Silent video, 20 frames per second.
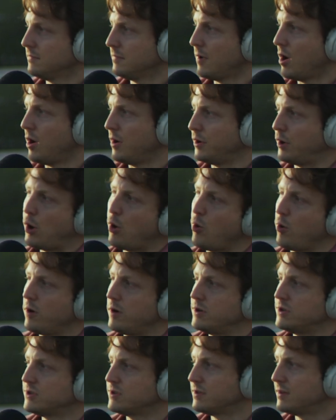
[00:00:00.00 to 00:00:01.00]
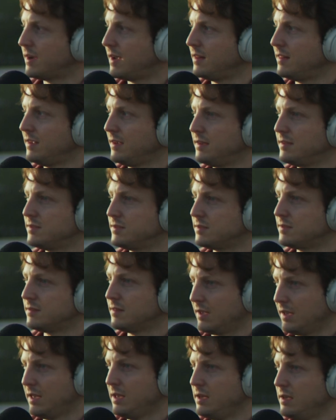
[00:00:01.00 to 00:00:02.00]
on course. I think is
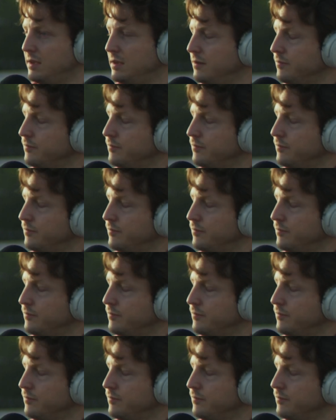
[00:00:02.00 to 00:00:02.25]
the key.